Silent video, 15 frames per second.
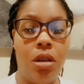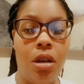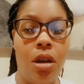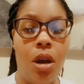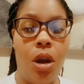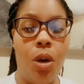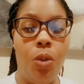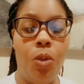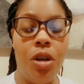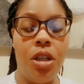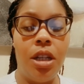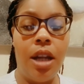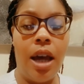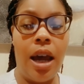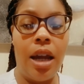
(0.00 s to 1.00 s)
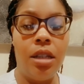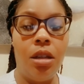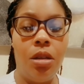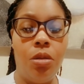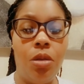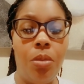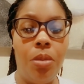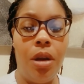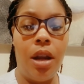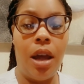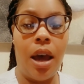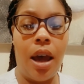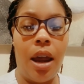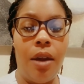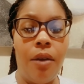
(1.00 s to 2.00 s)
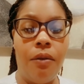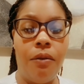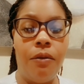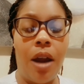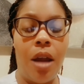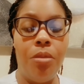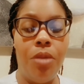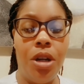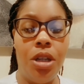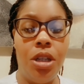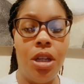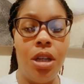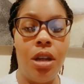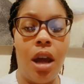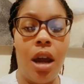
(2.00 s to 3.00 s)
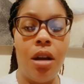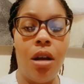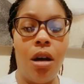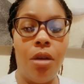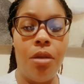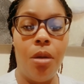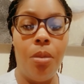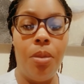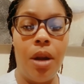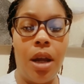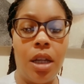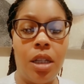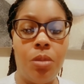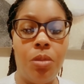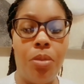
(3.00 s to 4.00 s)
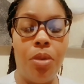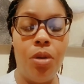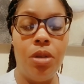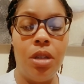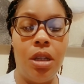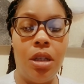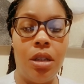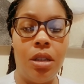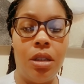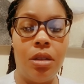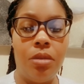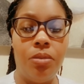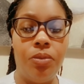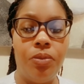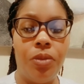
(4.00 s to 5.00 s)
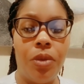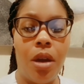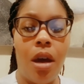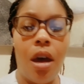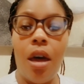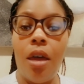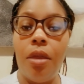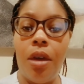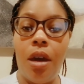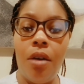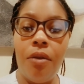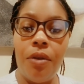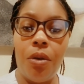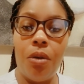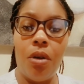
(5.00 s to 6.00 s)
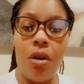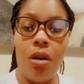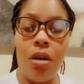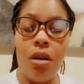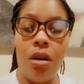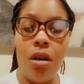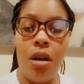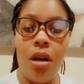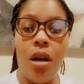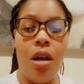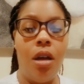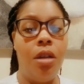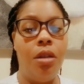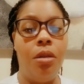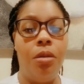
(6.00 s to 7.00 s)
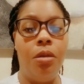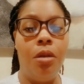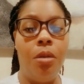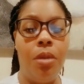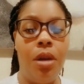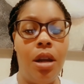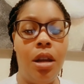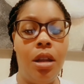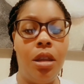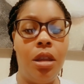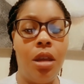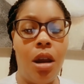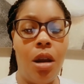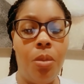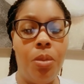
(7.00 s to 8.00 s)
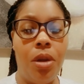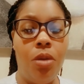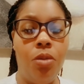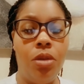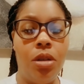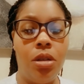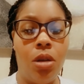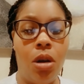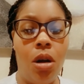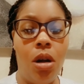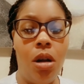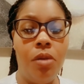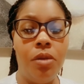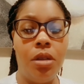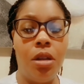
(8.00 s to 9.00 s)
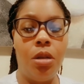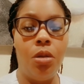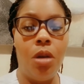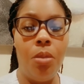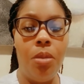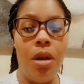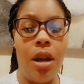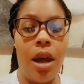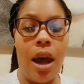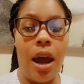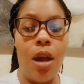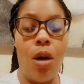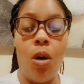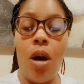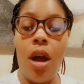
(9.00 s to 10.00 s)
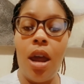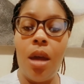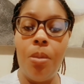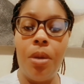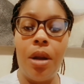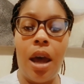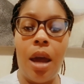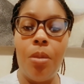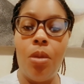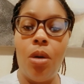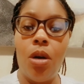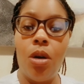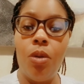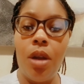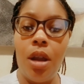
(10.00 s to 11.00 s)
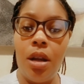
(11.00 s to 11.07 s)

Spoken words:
which lies the thromboli, fibrinogen, and other plasma proteins. Therefore, thrombolytic therapy resolves the thromboli or emboli more quickly